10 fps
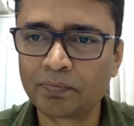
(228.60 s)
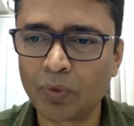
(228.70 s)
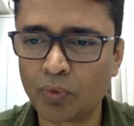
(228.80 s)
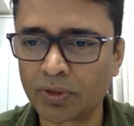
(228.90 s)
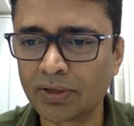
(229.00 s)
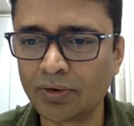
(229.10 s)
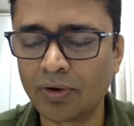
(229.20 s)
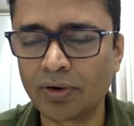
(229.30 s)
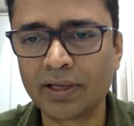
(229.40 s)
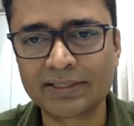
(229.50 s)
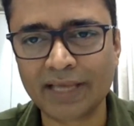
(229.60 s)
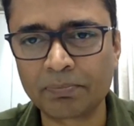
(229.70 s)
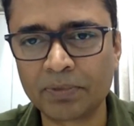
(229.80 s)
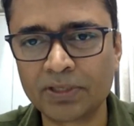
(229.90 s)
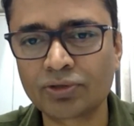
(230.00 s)
what they call is
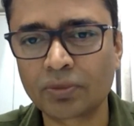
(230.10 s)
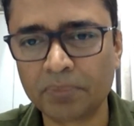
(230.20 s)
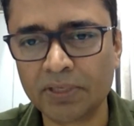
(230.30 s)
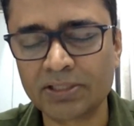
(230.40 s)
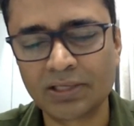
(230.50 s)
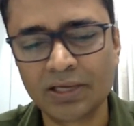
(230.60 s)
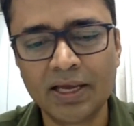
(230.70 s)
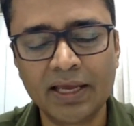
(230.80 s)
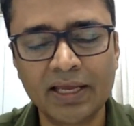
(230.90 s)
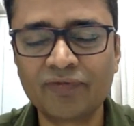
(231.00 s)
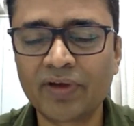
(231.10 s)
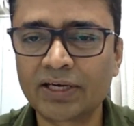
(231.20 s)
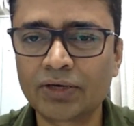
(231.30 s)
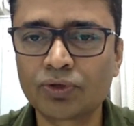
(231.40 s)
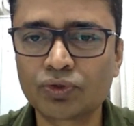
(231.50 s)
happiness or peace. In fact,
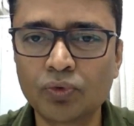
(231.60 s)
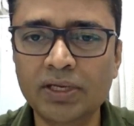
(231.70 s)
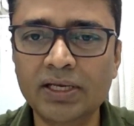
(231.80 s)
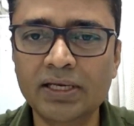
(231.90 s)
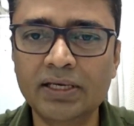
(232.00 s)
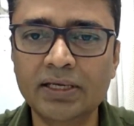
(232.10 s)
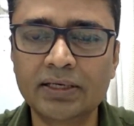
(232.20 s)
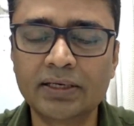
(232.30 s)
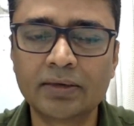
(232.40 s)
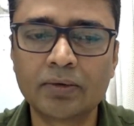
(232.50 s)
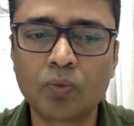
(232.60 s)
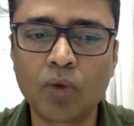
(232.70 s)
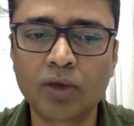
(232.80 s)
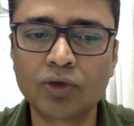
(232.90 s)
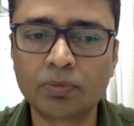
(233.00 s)
it was only leading
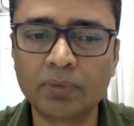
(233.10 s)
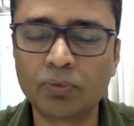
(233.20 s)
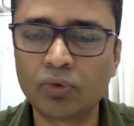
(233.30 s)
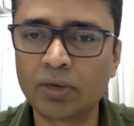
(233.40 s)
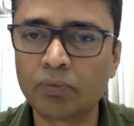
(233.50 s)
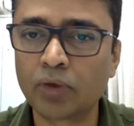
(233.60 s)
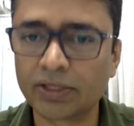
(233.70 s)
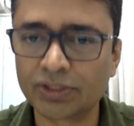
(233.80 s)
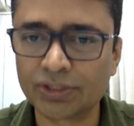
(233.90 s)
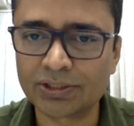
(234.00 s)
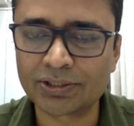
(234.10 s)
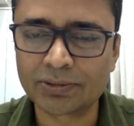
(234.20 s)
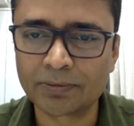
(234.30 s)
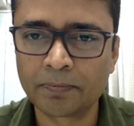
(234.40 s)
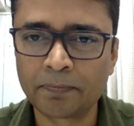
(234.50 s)
one to be more and more
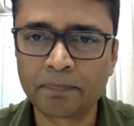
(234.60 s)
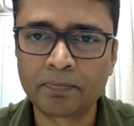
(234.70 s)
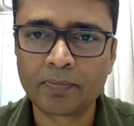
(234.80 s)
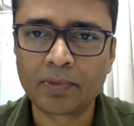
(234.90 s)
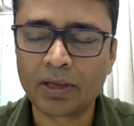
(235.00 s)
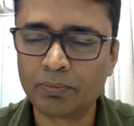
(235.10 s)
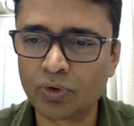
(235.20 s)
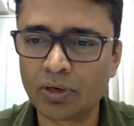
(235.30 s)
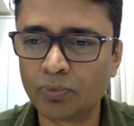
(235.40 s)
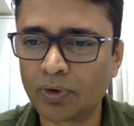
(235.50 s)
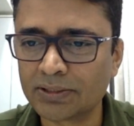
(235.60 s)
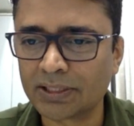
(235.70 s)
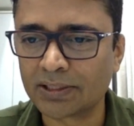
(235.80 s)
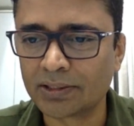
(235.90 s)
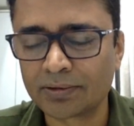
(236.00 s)
anxious and more
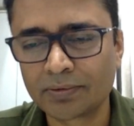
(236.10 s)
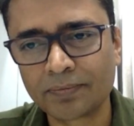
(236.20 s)
unsettled.